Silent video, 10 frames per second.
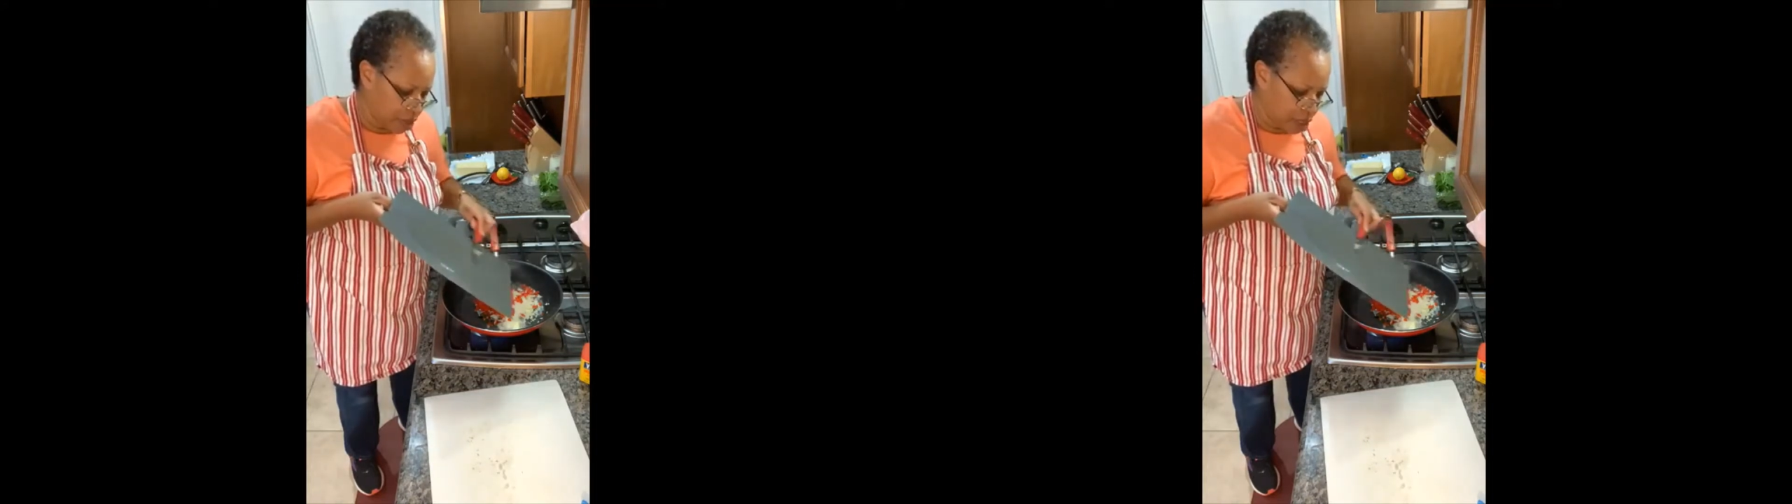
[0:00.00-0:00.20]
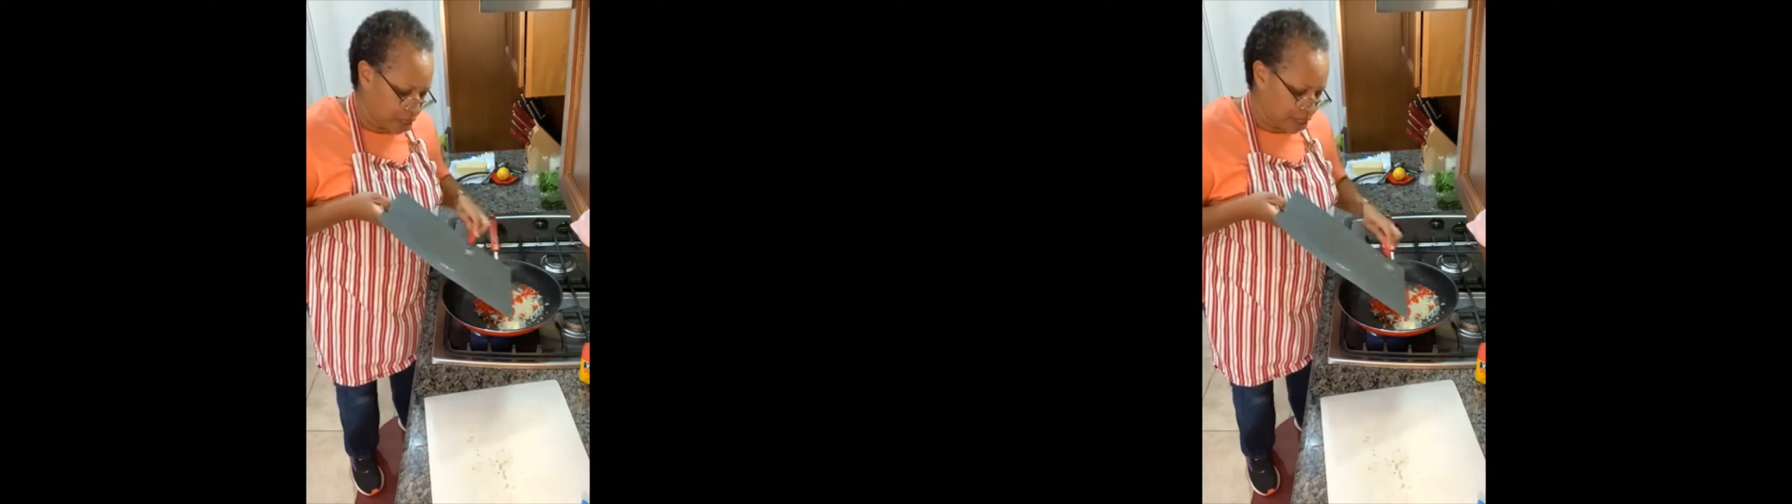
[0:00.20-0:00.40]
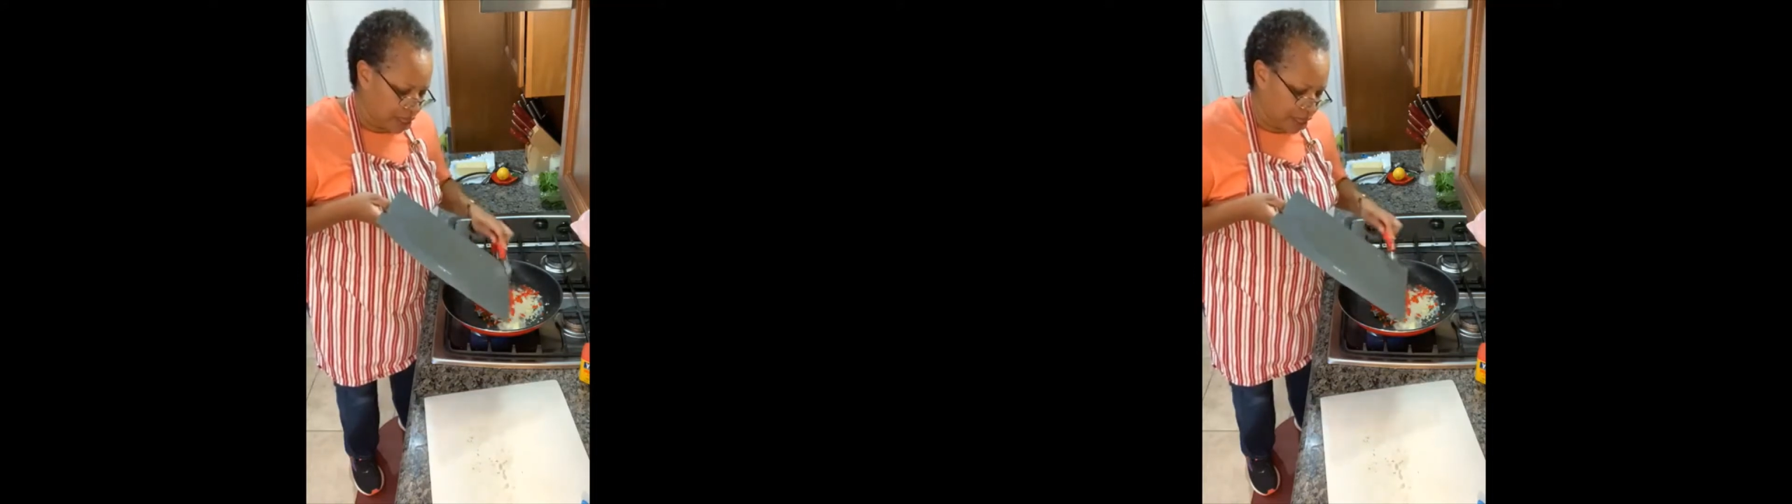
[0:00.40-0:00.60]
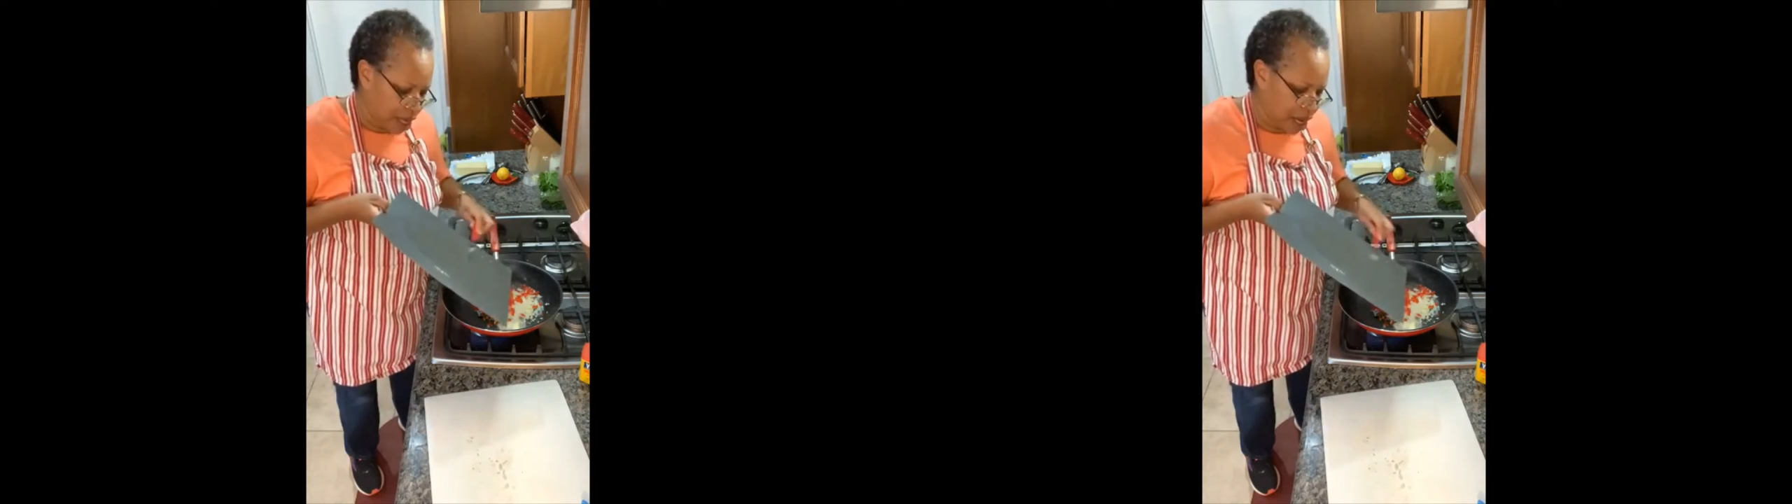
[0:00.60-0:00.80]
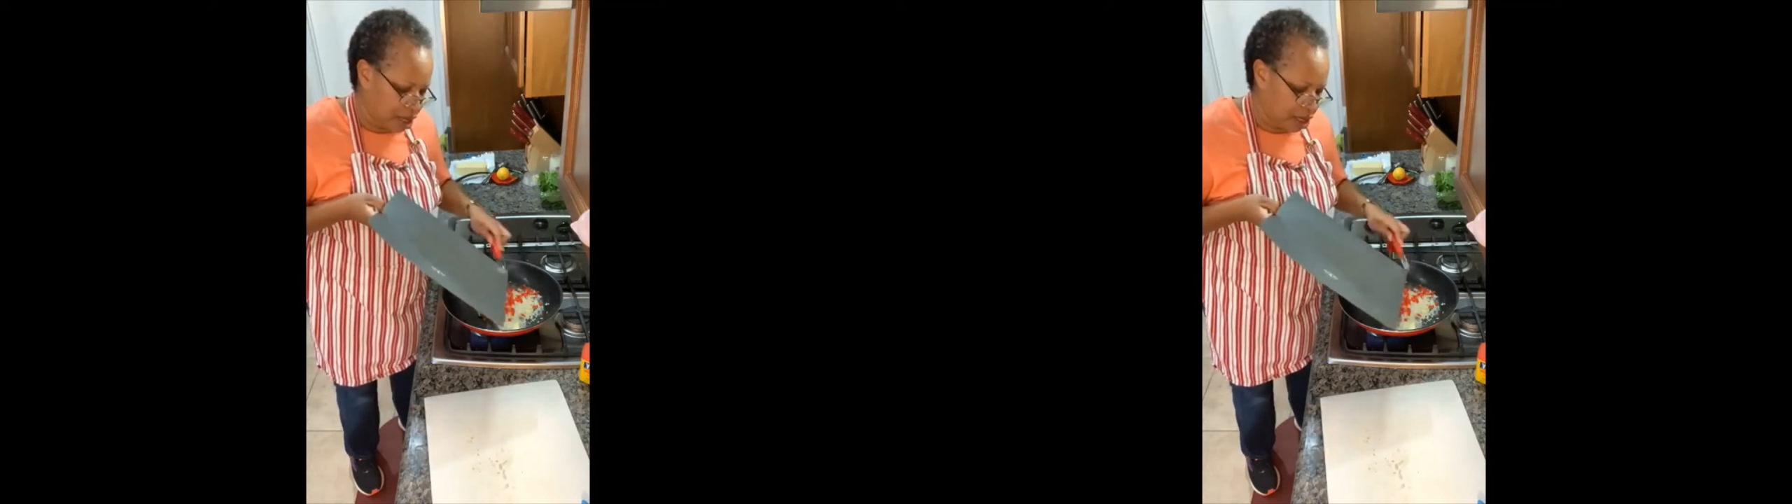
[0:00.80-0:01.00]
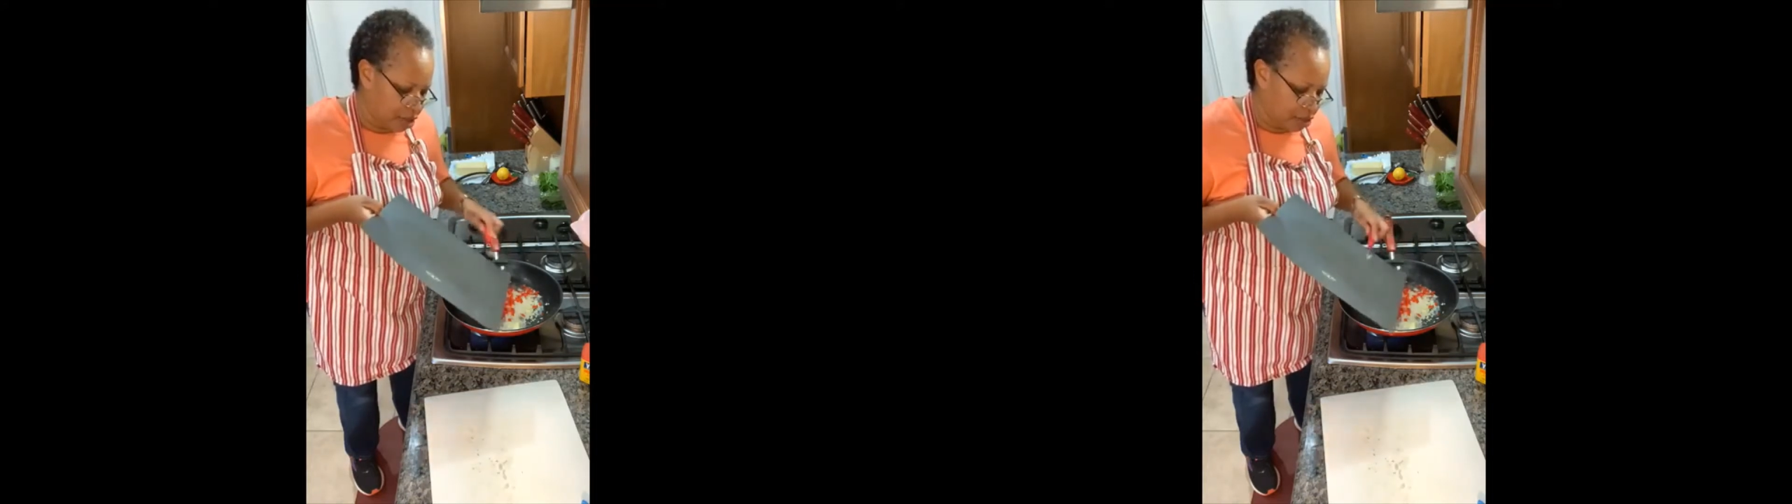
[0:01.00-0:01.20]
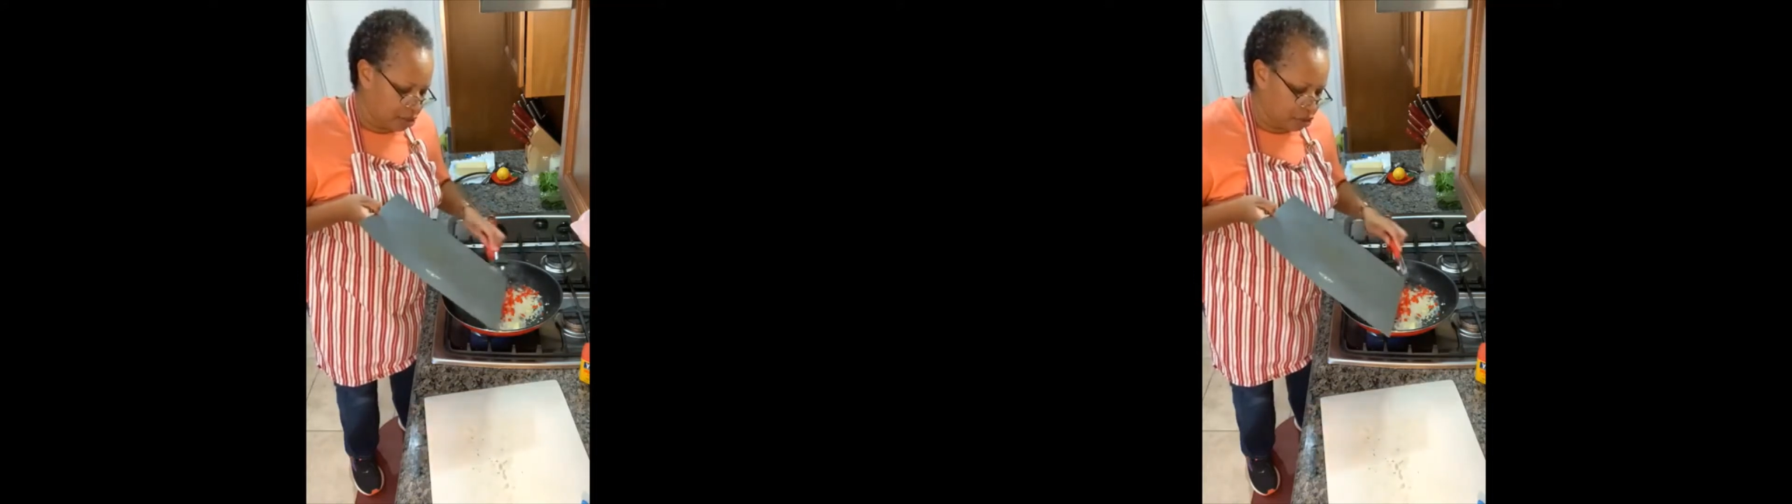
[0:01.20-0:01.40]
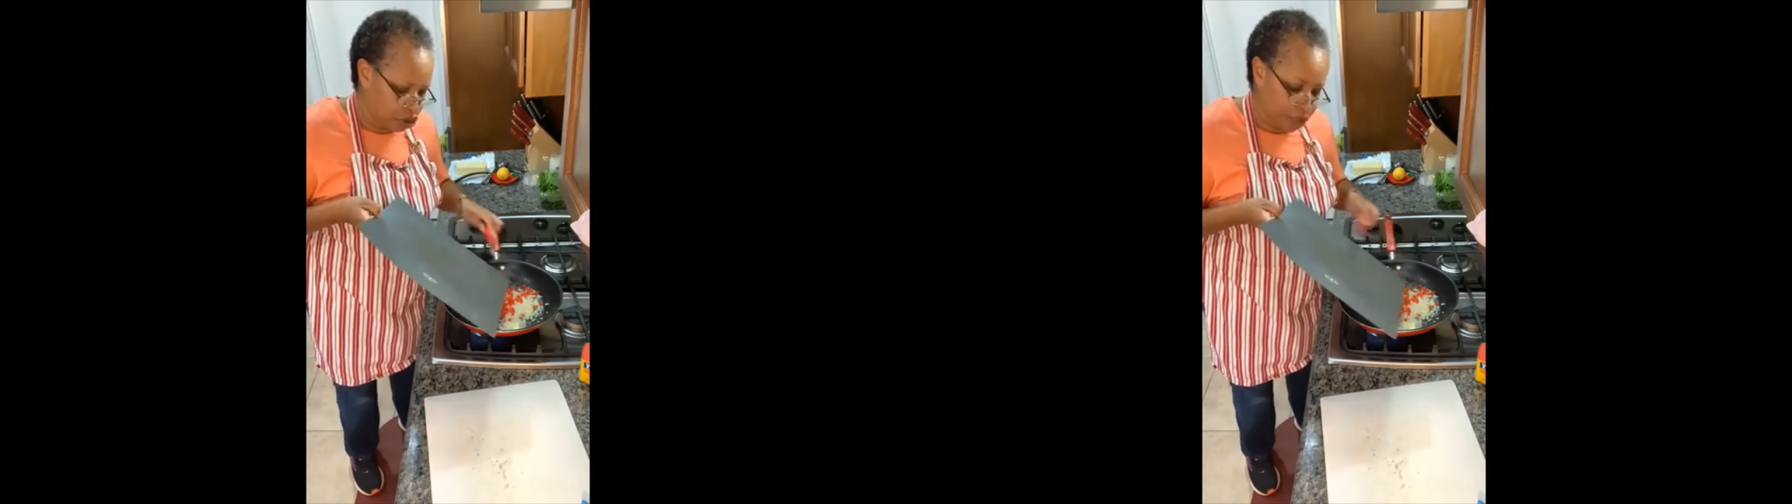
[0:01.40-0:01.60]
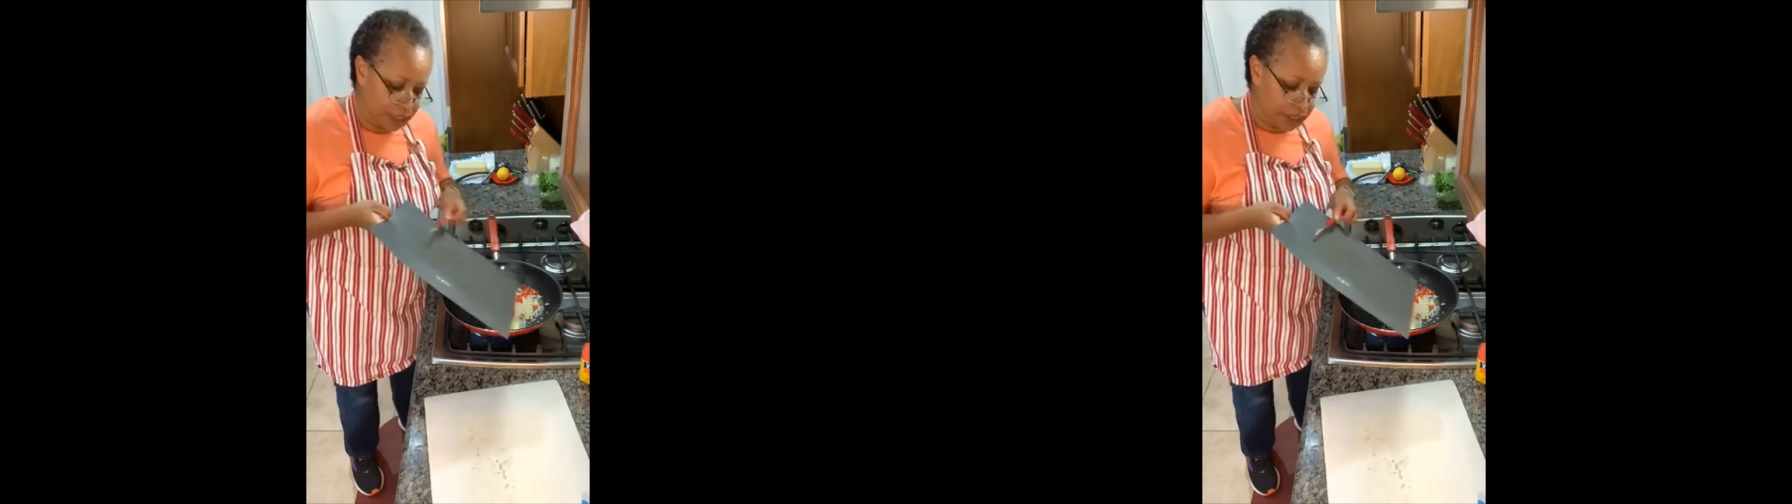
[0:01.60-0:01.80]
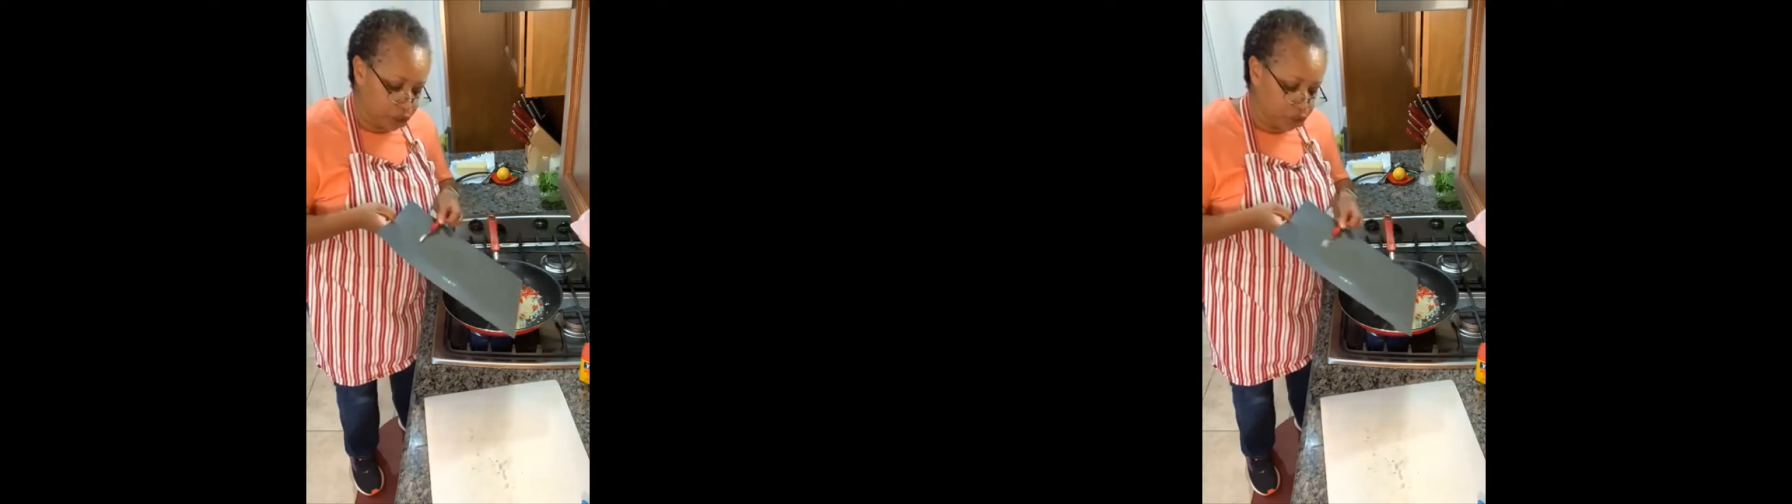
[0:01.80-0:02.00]
get kind of
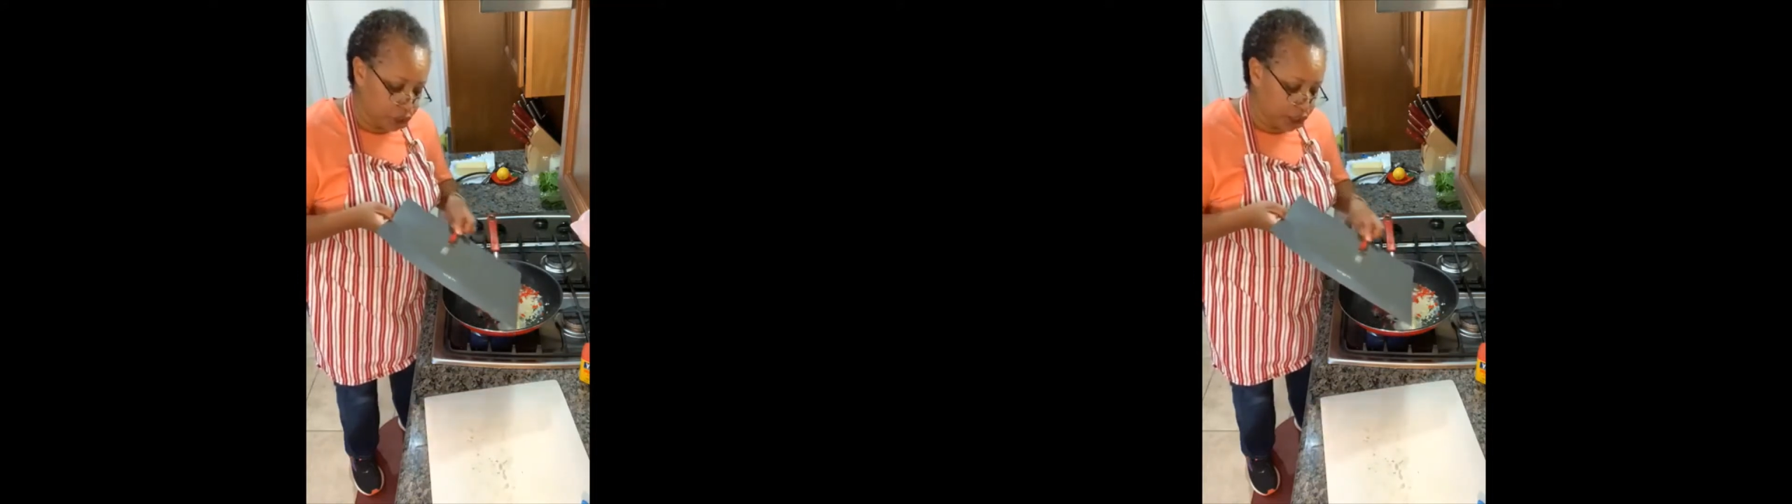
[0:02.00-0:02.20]
translucent